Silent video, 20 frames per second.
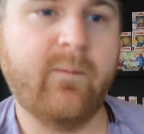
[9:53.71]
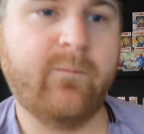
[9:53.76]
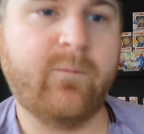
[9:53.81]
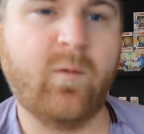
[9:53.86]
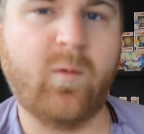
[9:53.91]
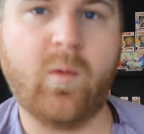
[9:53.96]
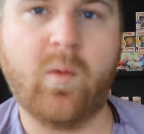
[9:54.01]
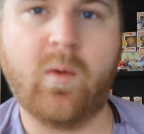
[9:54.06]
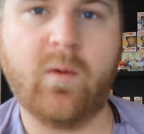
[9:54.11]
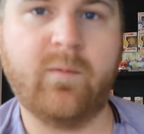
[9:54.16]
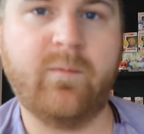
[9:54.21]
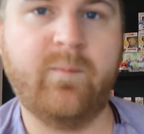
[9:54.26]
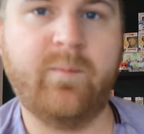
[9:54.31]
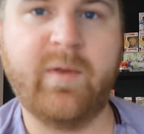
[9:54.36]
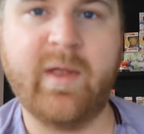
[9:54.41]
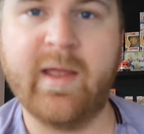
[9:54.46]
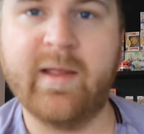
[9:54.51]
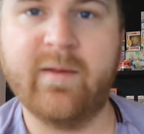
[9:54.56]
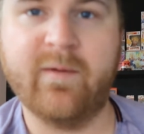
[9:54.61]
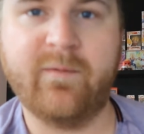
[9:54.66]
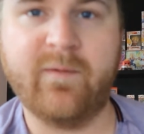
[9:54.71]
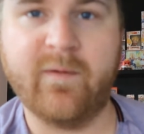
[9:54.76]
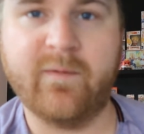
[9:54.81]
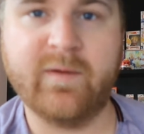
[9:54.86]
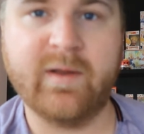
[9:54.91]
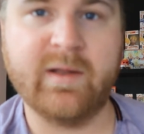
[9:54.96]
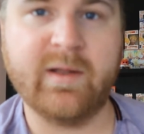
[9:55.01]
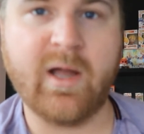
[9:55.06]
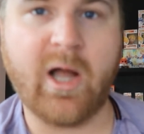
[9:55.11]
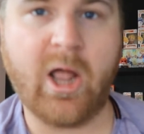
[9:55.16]
for $10 to
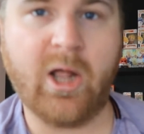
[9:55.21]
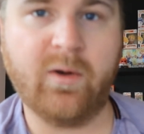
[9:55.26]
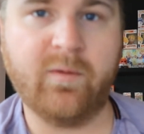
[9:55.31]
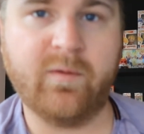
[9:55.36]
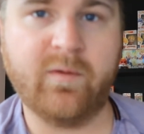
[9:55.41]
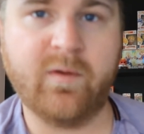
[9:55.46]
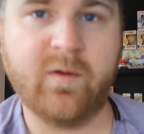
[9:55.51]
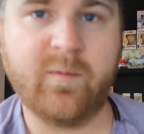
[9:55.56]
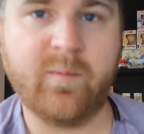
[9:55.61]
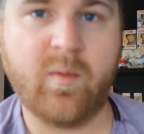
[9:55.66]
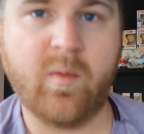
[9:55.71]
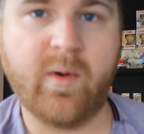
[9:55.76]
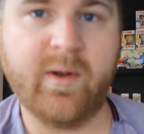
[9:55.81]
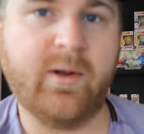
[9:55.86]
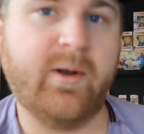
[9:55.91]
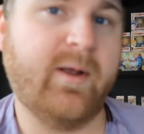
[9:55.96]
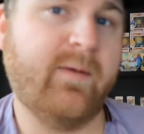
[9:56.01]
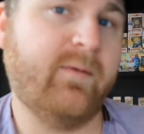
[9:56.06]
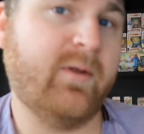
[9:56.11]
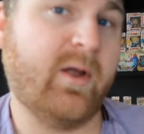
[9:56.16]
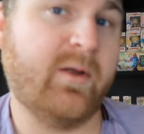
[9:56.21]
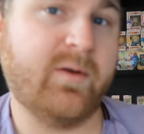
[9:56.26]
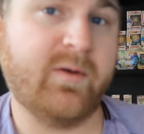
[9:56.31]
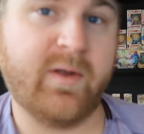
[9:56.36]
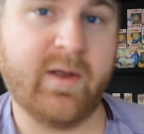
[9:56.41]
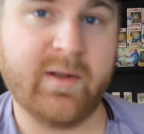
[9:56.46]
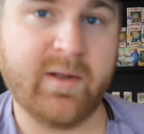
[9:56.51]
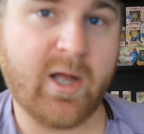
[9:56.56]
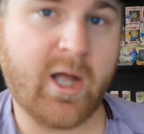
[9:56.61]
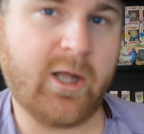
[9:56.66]
$15 at this point, or even under
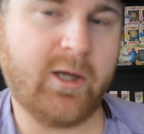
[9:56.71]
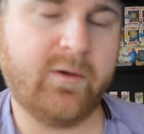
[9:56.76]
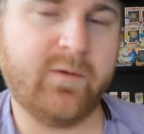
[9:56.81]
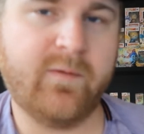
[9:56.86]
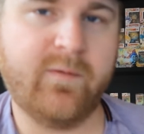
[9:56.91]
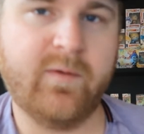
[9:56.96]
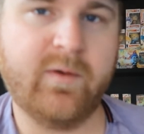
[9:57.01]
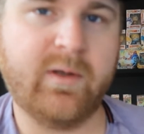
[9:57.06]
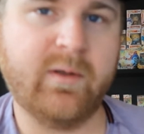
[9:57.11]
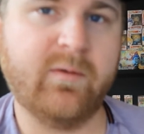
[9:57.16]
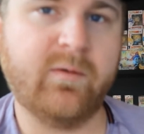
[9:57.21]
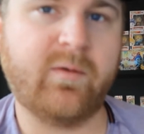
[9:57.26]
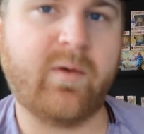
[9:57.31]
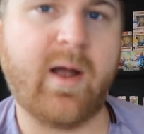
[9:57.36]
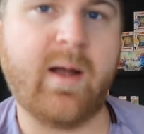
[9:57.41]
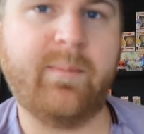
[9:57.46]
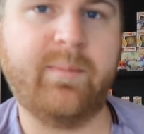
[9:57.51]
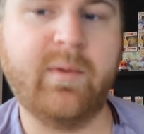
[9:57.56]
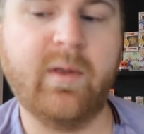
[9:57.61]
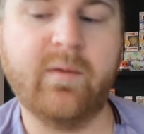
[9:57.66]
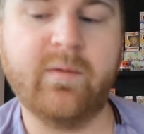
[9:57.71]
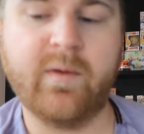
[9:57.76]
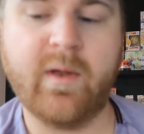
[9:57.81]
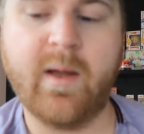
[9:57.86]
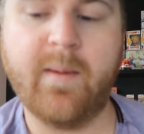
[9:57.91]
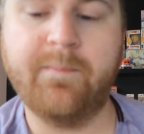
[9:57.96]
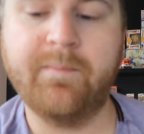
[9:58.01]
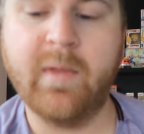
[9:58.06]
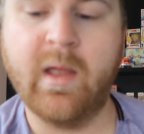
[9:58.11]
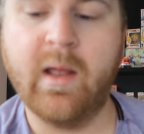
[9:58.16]
$10 if you can scrap those
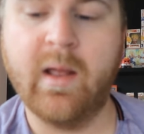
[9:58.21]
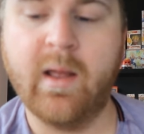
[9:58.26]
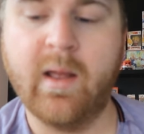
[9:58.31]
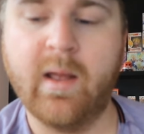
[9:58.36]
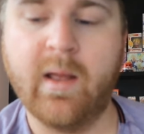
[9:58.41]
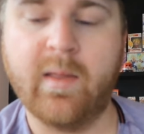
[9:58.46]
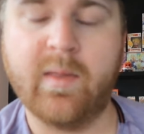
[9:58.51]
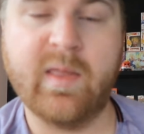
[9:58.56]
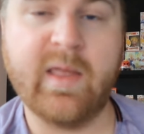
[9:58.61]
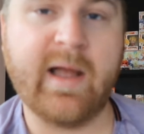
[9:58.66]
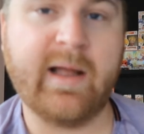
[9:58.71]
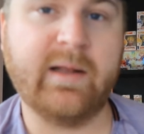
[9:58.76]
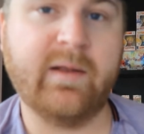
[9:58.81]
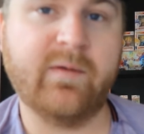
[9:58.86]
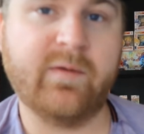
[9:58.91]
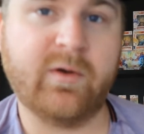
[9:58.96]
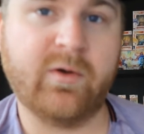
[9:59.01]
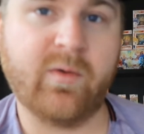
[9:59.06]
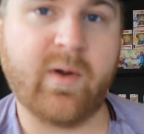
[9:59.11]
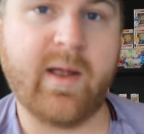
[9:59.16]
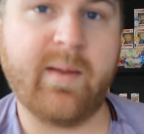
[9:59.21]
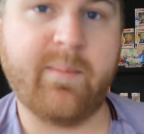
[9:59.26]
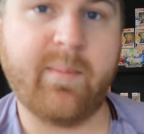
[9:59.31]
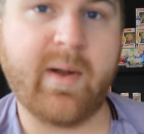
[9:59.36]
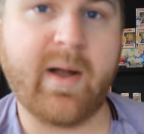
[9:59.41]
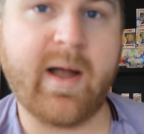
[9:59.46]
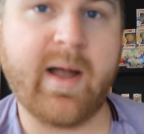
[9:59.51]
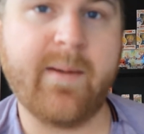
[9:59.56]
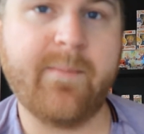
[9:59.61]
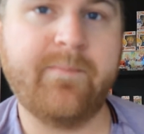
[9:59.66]
up, that is a great
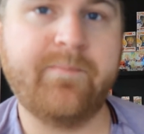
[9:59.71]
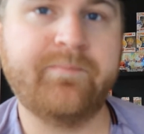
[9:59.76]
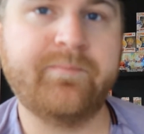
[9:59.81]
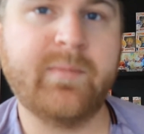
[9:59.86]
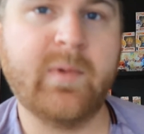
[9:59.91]
buy.